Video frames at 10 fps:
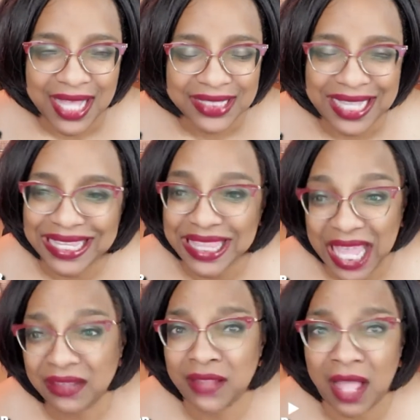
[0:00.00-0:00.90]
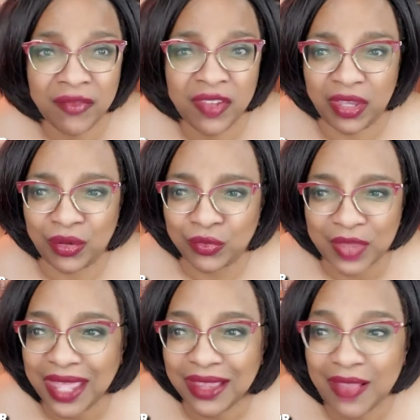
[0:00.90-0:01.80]
Like they love you.
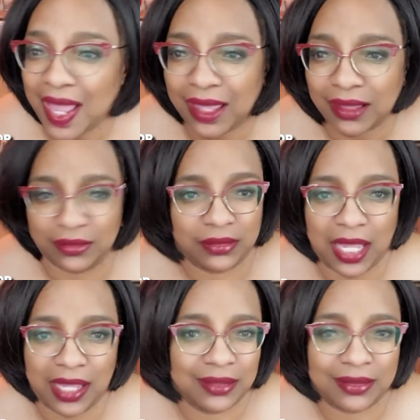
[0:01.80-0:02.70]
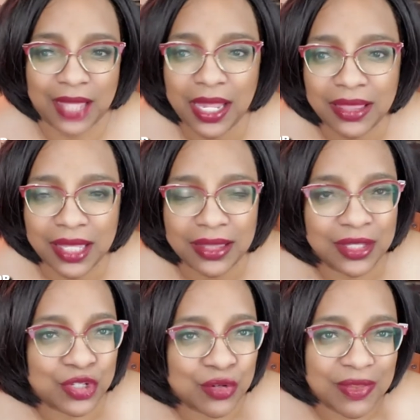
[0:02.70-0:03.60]
They like they they think
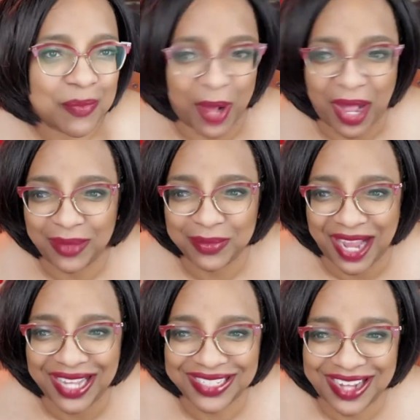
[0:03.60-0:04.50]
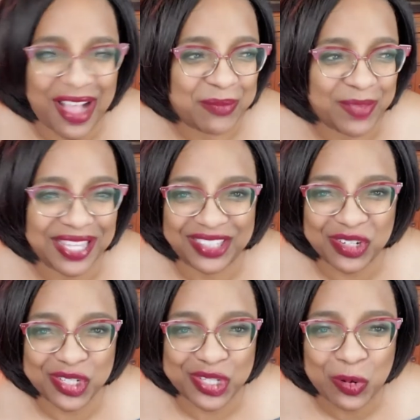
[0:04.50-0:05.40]
that you're the bomb.com like
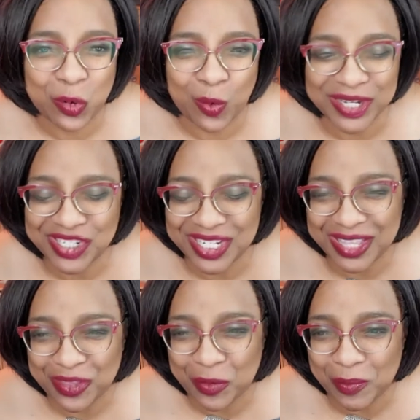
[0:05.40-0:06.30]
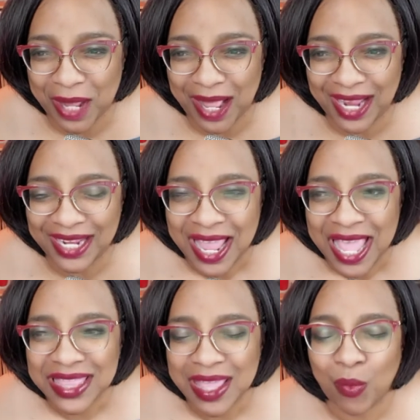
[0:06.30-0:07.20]
there's no question in their mind
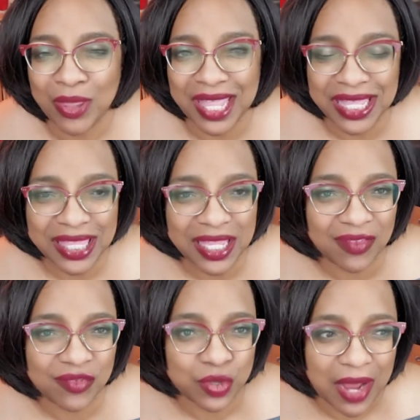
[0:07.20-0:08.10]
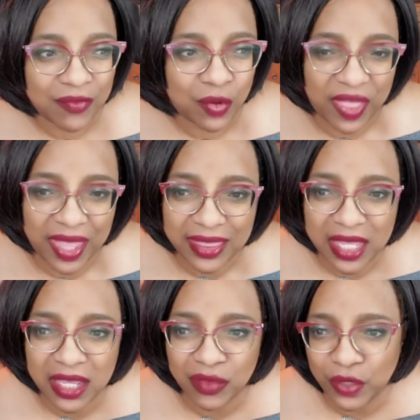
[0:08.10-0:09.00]
that when they think of travel they
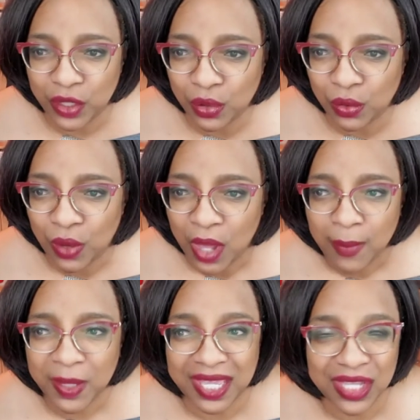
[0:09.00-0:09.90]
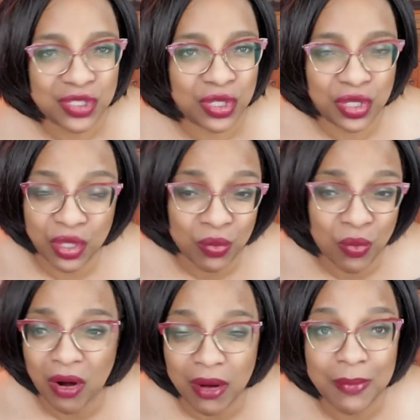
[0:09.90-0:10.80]
think of you because you
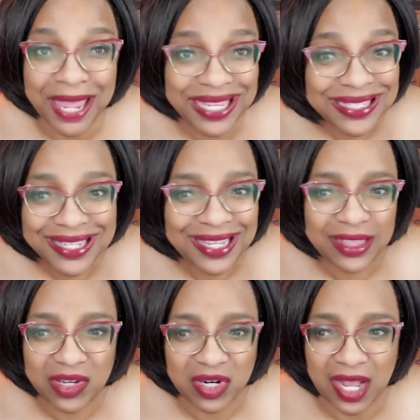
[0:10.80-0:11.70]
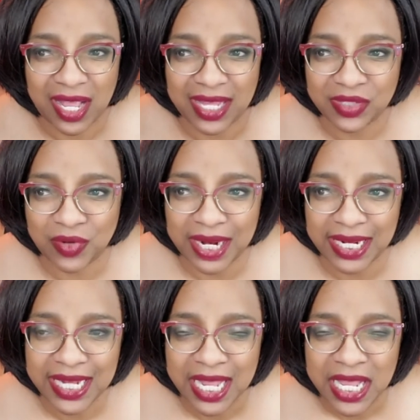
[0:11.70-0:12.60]
are amazing in their eyes
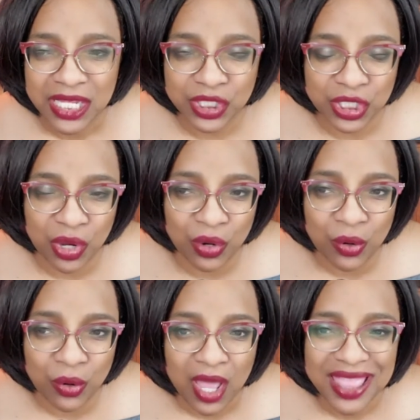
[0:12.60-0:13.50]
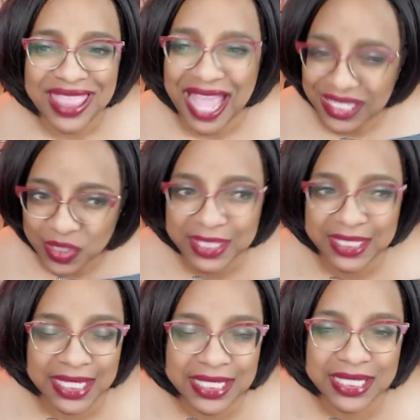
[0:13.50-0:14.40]
right so that's what
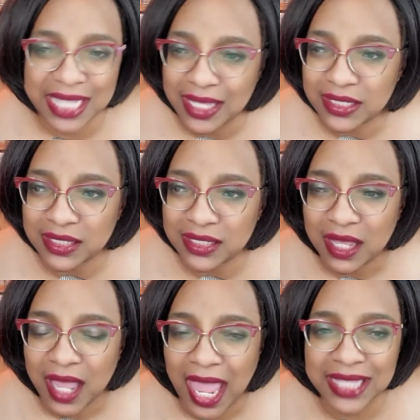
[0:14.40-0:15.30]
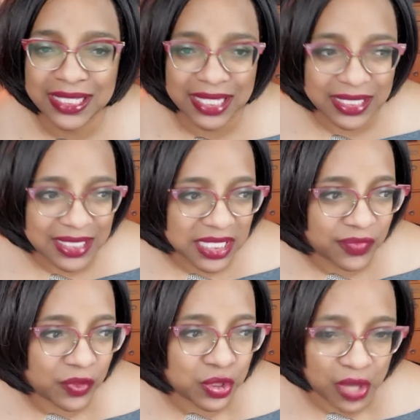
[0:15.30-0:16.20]
success and
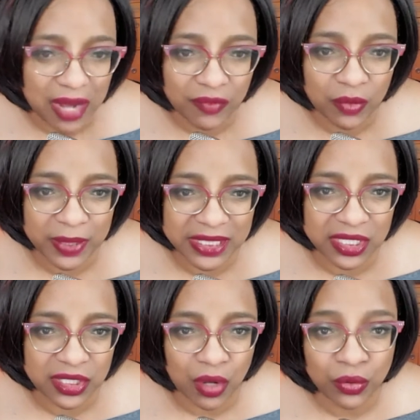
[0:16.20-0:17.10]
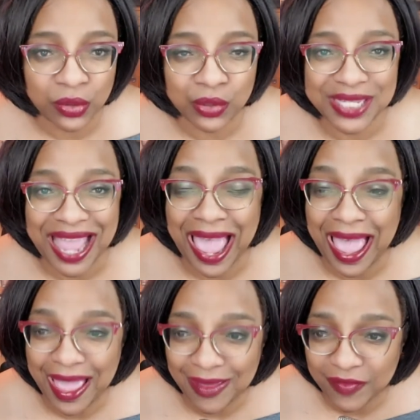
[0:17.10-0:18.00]
successful travel business owners
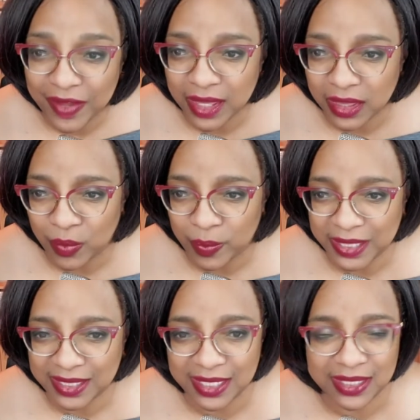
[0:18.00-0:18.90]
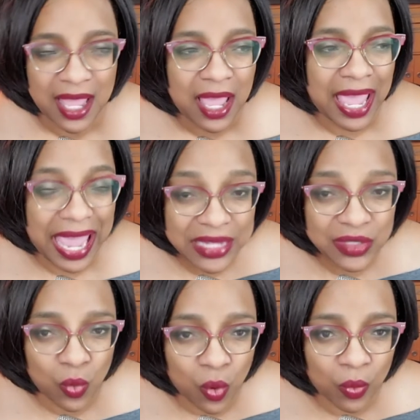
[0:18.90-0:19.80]
have in their business
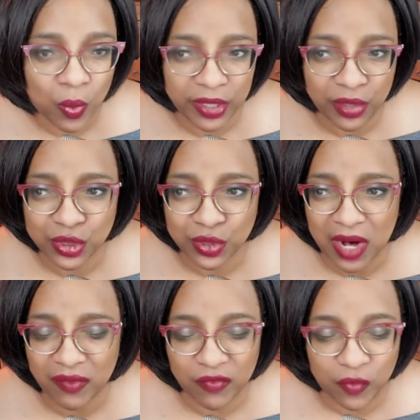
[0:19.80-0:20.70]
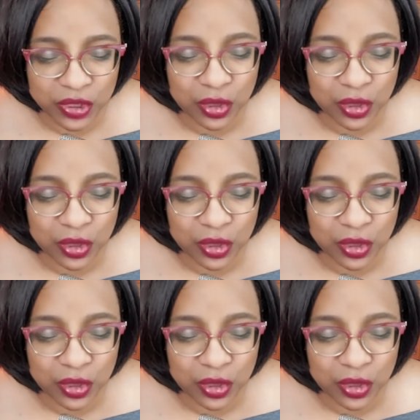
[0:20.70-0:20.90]
and or what you're striving for.